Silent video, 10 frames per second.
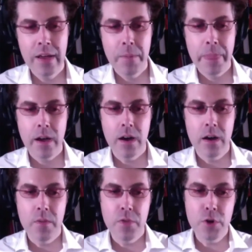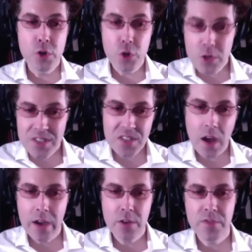The good
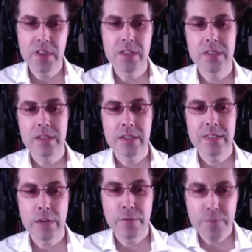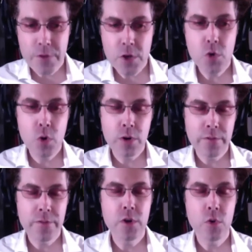side of this is that fewer and
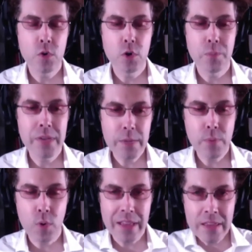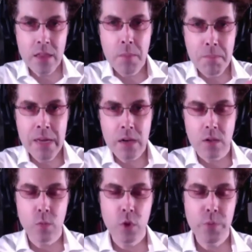fewer people in the
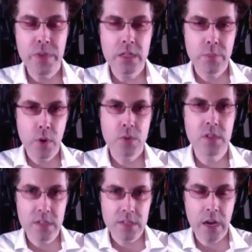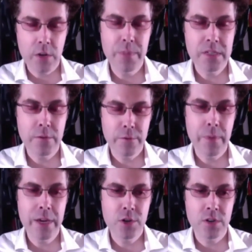middle will be exposed to this kind of
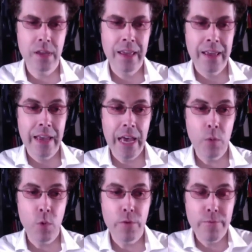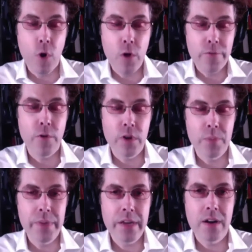misinformation and will fall for it
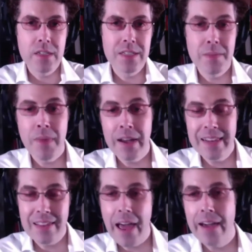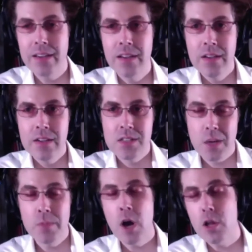because they might lack some
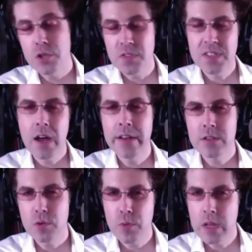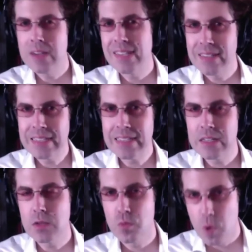knowledge of science to realize that this
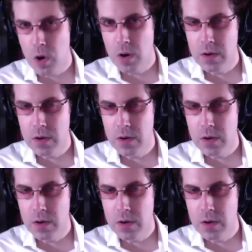is wrong.